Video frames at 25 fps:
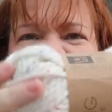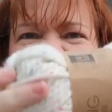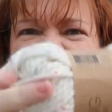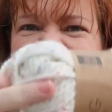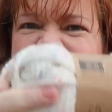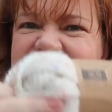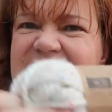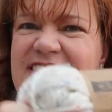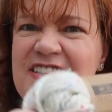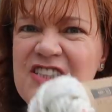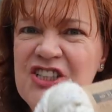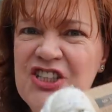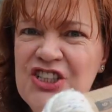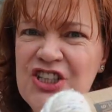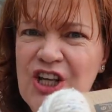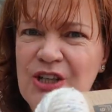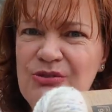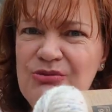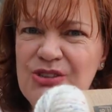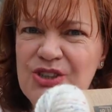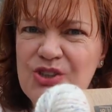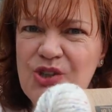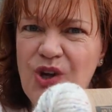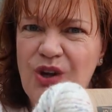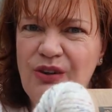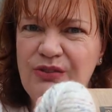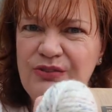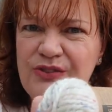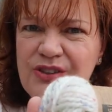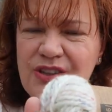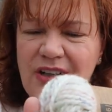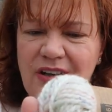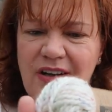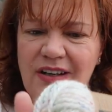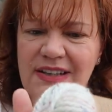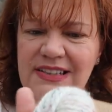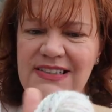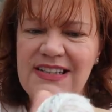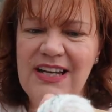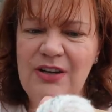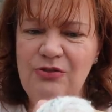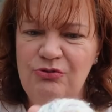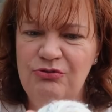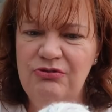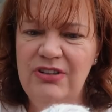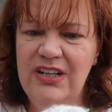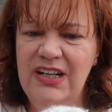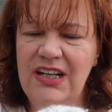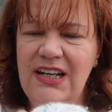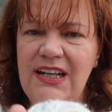This is so soft, guys, it
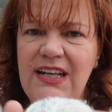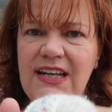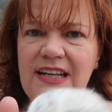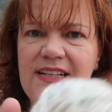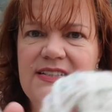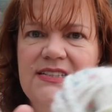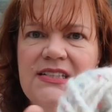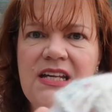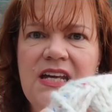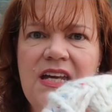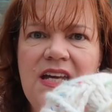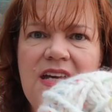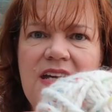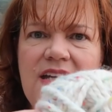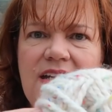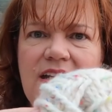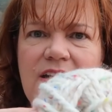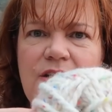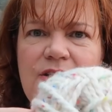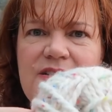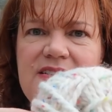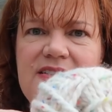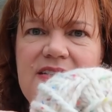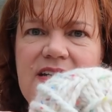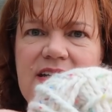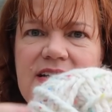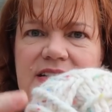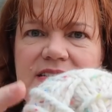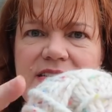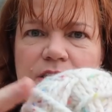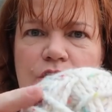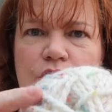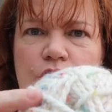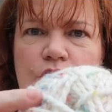really is. Can you see it's a